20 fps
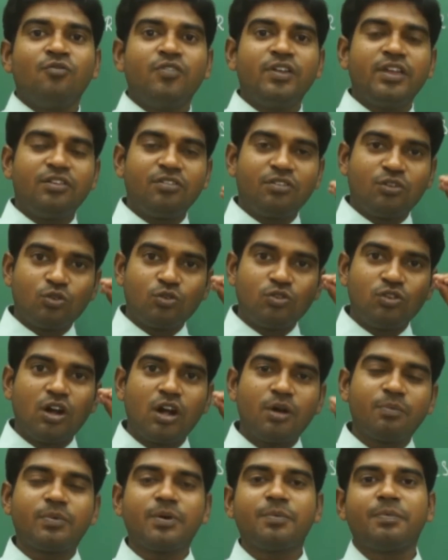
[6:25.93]
we could
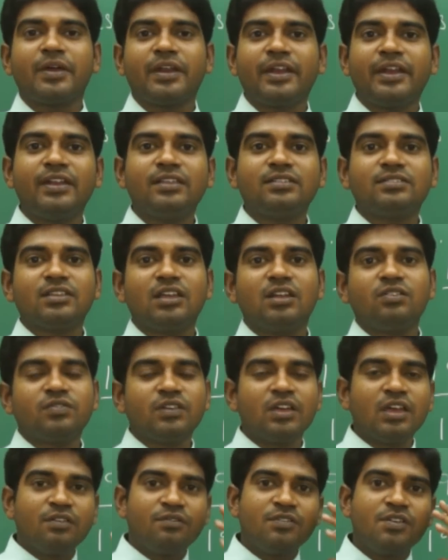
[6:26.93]
not prepare any self
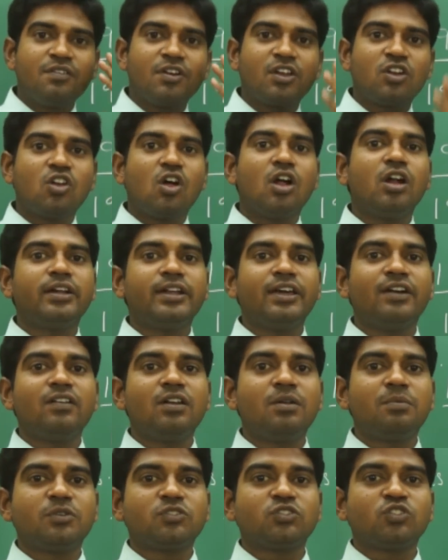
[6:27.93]
we were not
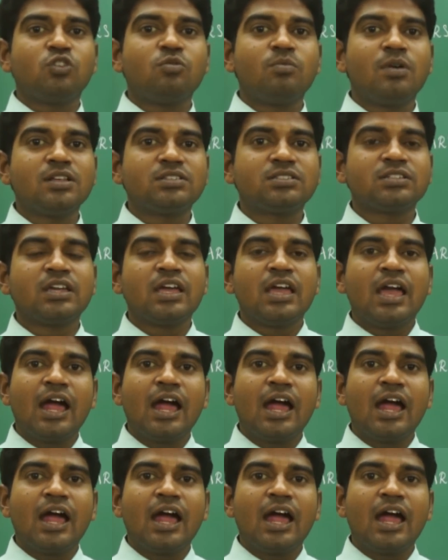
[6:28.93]
developed so much